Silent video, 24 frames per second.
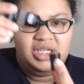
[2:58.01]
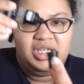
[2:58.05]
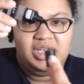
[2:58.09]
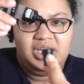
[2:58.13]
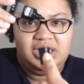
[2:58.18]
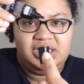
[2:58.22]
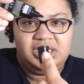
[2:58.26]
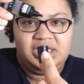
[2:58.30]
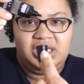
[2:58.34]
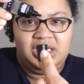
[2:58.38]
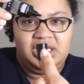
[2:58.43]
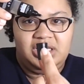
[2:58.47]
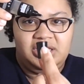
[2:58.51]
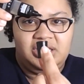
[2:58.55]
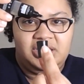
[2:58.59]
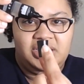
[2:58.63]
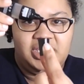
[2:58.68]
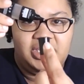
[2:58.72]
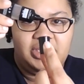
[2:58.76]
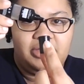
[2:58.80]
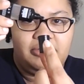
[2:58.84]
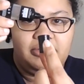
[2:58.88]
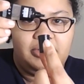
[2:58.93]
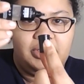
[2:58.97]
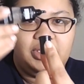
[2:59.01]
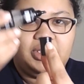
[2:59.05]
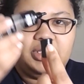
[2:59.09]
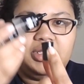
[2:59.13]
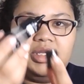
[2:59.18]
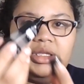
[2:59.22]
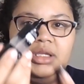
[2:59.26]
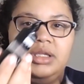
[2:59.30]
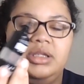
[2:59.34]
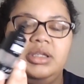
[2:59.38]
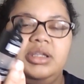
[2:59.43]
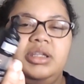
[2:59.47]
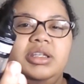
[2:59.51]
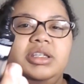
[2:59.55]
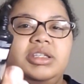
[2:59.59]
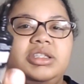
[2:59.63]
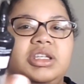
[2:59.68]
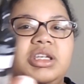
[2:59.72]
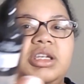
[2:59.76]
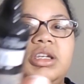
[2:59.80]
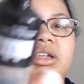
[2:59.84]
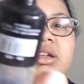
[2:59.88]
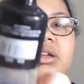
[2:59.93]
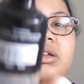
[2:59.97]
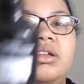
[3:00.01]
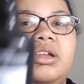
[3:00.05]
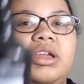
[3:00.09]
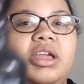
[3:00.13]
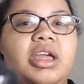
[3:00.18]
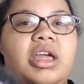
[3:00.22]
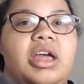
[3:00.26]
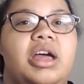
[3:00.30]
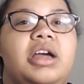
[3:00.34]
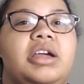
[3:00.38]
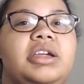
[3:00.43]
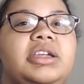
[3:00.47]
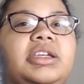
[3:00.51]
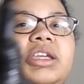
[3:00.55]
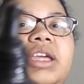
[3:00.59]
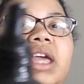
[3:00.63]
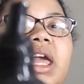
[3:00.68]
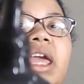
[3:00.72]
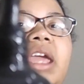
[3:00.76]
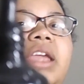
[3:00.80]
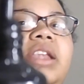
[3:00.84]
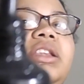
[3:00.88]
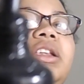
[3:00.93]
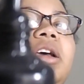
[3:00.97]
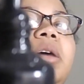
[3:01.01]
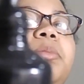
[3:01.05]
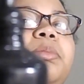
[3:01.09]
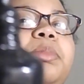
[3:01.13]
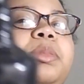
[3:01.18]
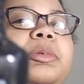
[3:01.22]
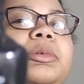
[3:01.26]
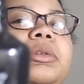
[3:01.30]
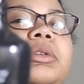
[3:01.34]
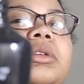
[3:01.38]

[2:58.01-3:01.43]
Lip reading: it's like liquid, and then it's like caked up